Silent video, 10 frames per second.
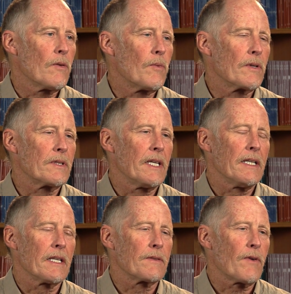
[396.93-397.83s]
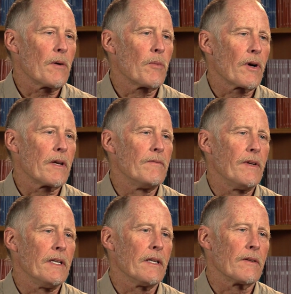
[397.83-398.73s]
we're seeing it's far more
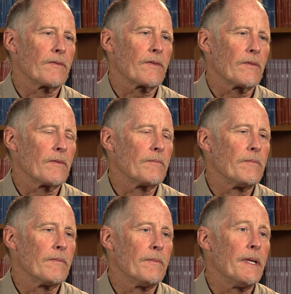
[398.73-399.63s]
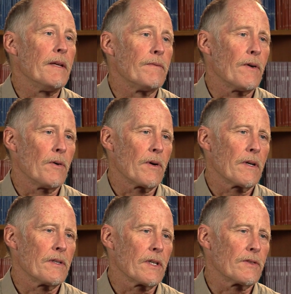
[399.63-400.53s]
convenient for many
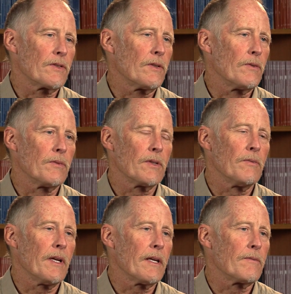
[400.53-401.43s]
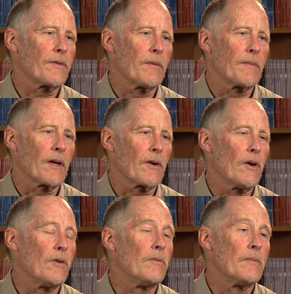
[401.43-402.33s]
folk just to tune in from their
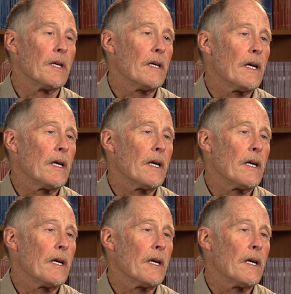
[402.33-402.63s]
home.